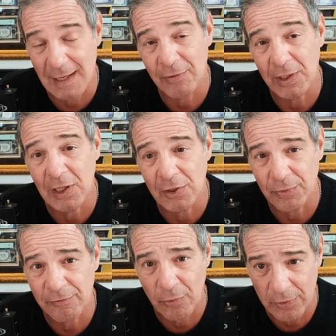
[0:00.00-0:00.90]
every
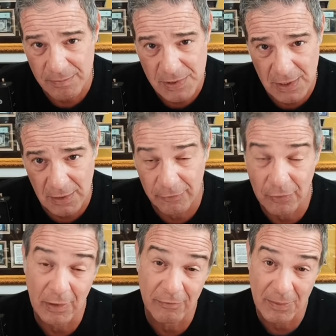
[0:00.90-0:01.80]
country for themselves
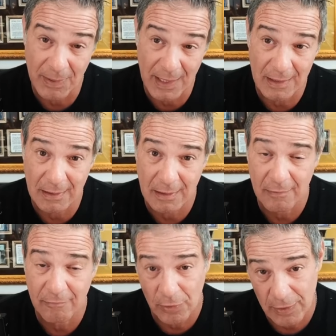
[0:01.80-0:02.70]
or every man
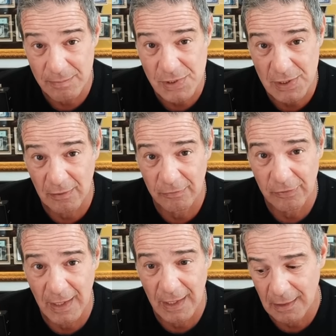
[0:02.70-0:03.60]
for themselves.
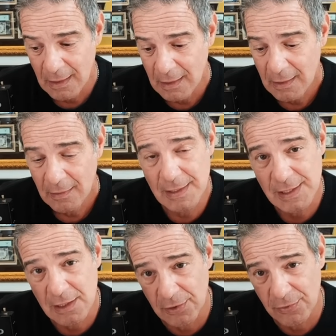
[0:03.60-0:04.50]
And these
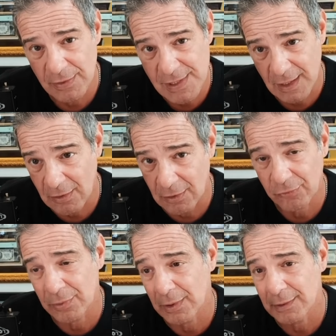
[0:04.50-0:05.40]
countries like
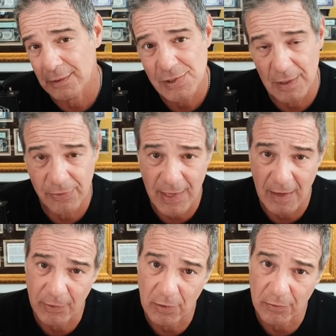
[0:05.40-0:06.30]
Australia or South
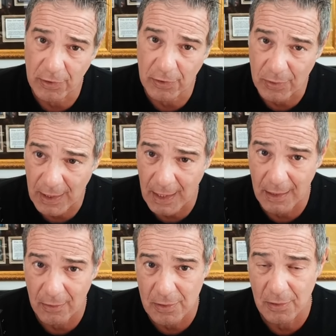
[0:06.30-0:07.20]
Africa or the
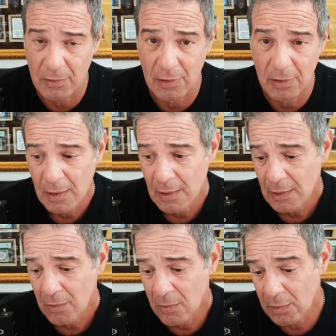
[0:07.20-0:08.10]
UK or, or,
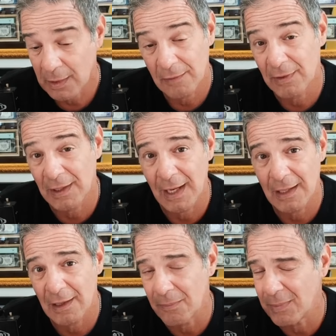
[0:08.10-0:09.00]
or even
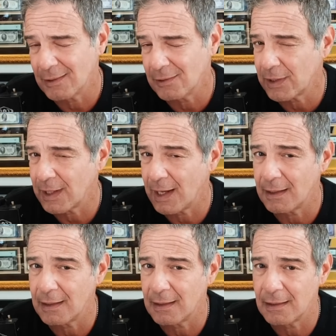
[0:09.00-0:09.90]
Canada may look
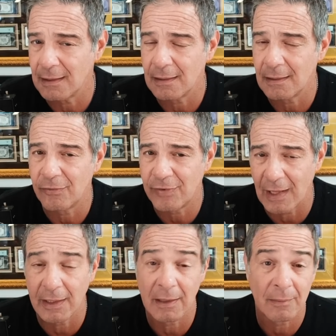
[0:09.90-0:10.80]
at
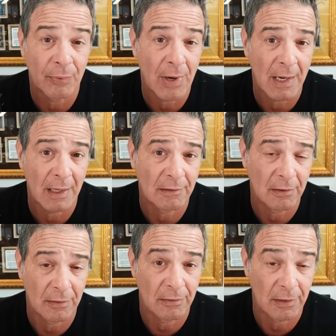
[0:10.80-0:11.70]
selling product to
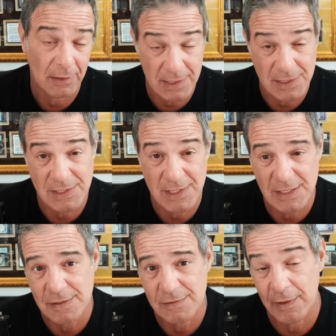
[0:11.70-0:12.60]
the United
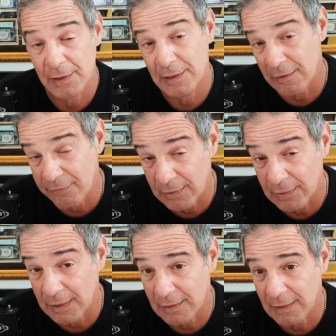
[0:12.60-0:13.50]
States very
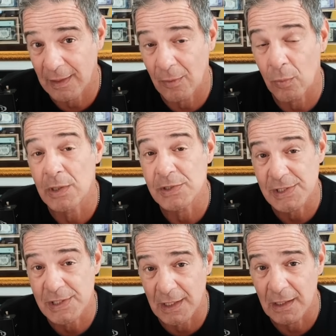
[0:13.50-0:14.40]
differently than they once
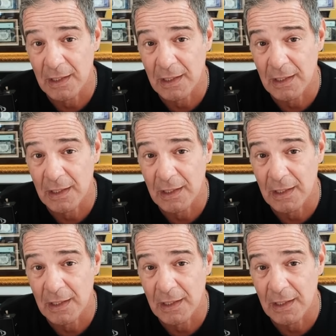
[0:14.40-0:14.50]
did.